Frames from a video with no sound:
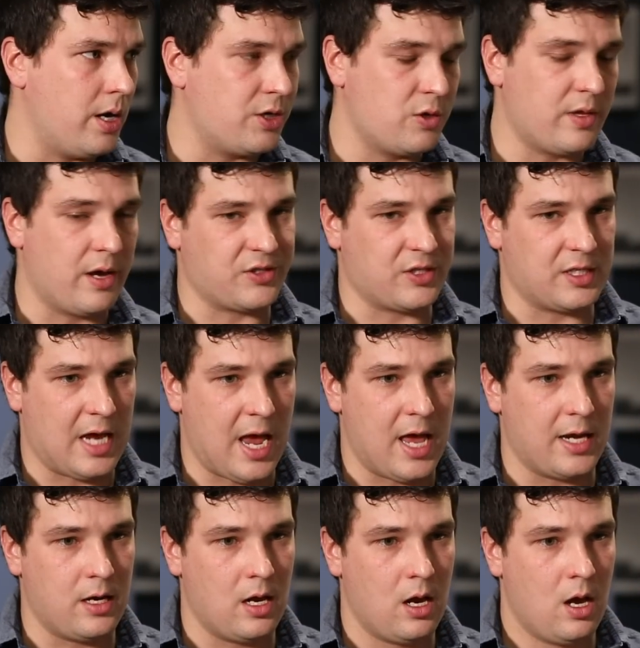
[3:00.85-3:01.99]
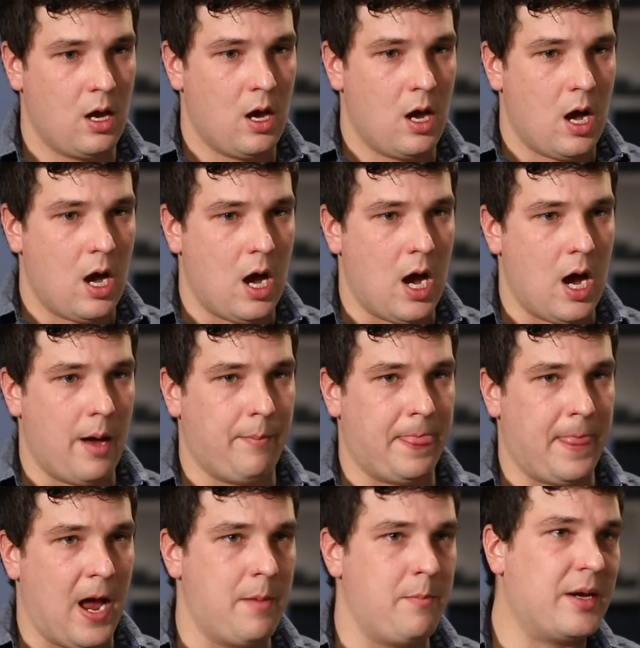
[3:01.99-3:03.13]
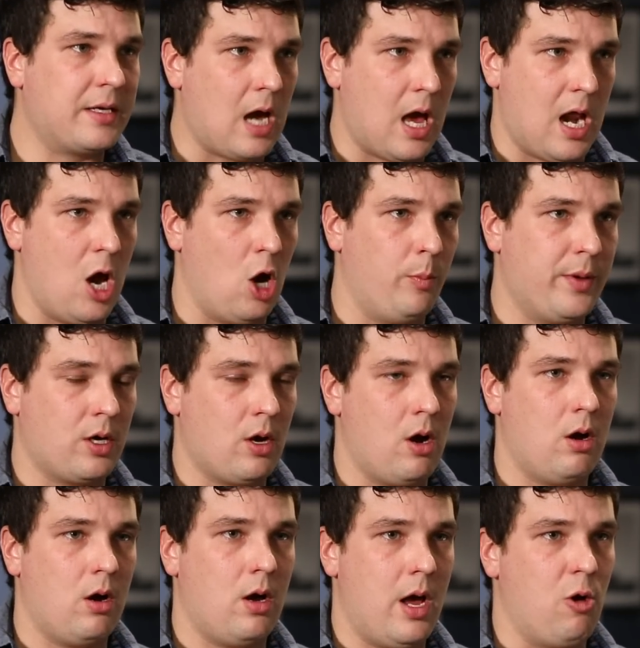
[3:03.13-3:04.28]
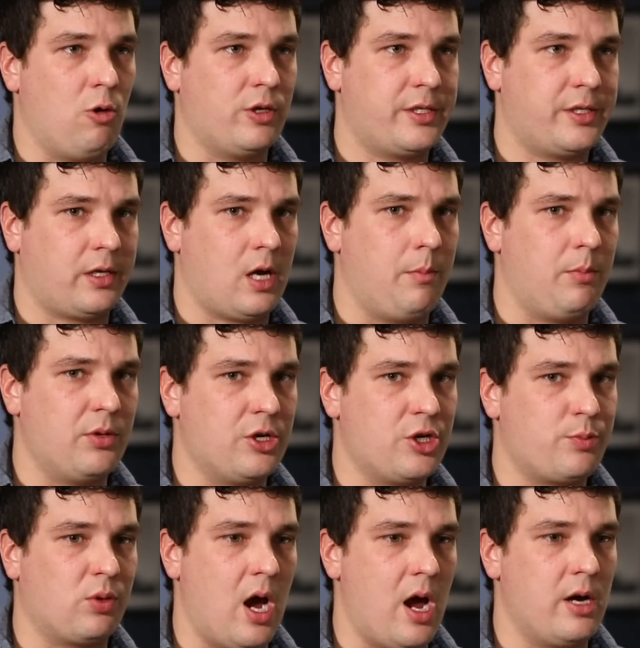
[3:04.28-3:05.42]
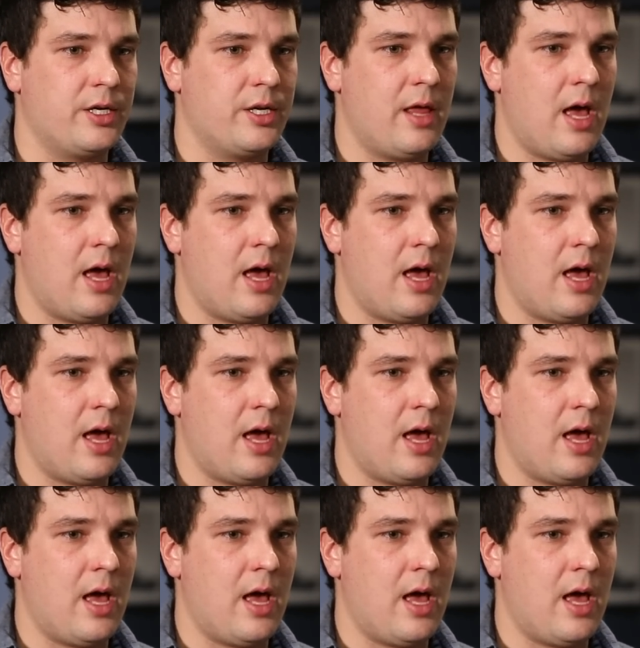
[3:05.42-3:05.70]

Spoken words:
in 2010. I'd been kind of helping out a couple of years prior to